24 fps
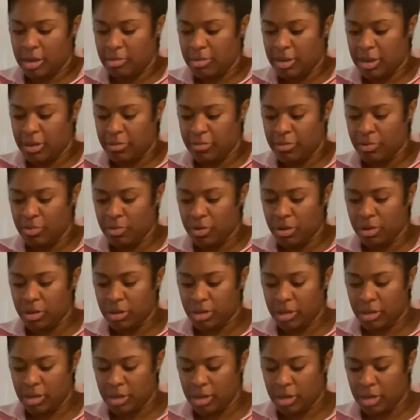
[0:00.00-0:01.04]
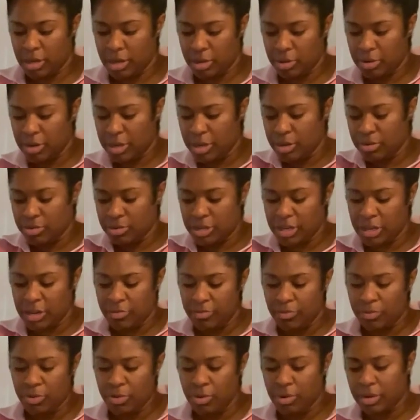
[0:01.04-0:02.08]
And if you want, you can use
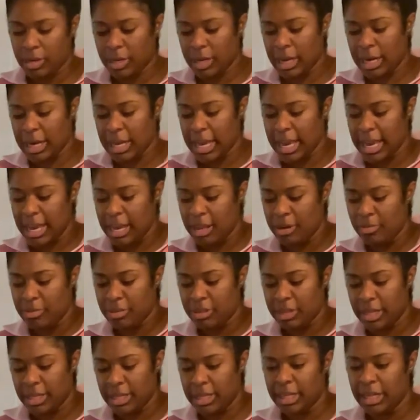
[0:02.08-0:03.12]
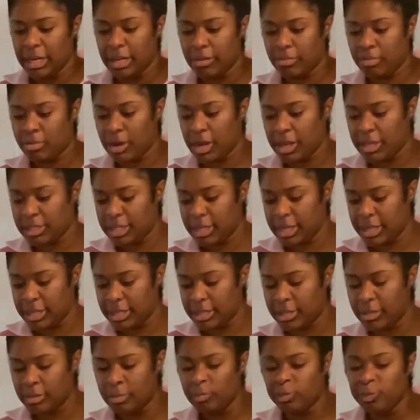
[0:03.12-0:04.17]
tinfoil to kind of aid with the cleanup
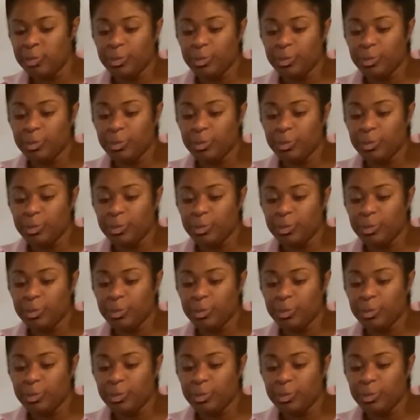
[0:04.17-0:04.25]
process.